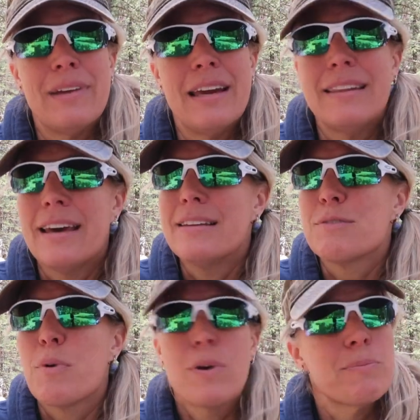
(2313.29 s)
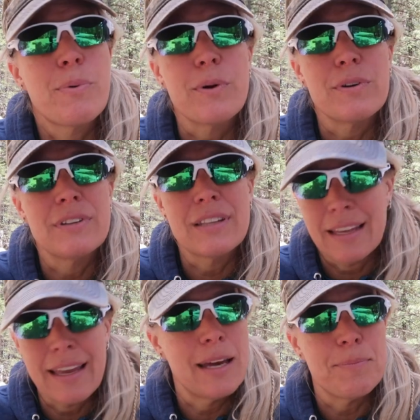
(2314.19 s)
And that is more important
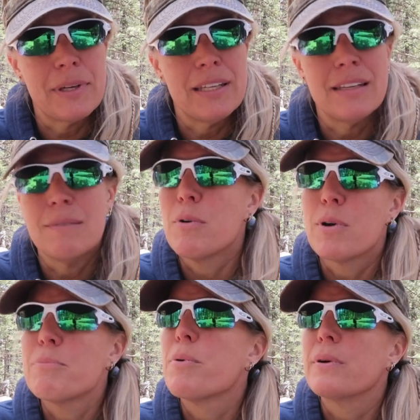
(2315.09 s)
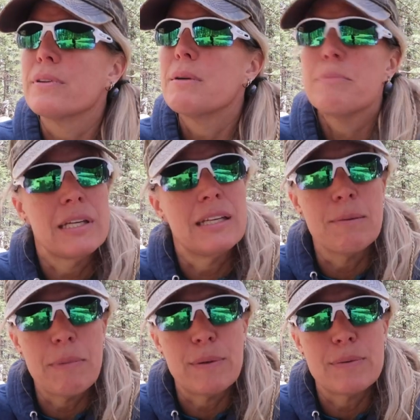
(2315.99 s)
than camping, and more important than being in
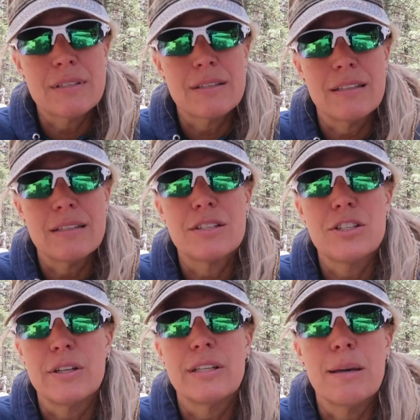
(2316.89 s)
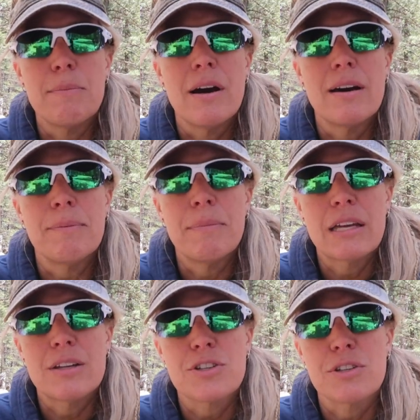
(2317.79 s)
the mountains, is cheering them on and
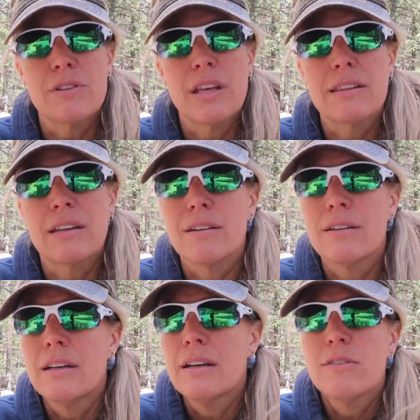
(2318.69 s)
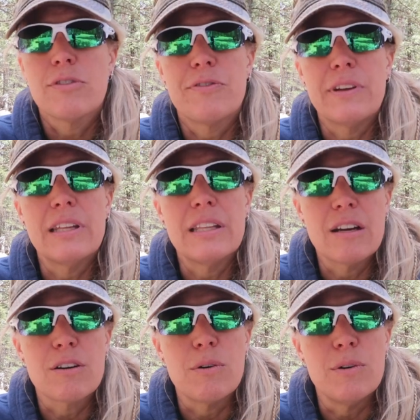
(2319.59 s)
making sure that they're fulfilling
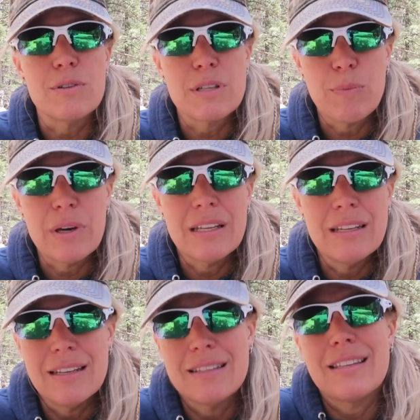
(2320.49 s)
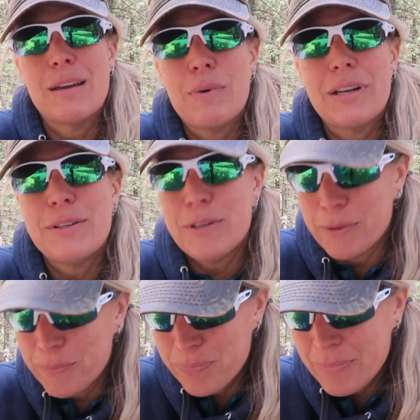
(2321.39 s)
their goals and what it is they want to
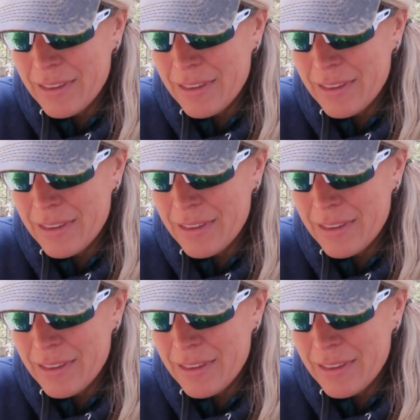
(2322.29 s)
do.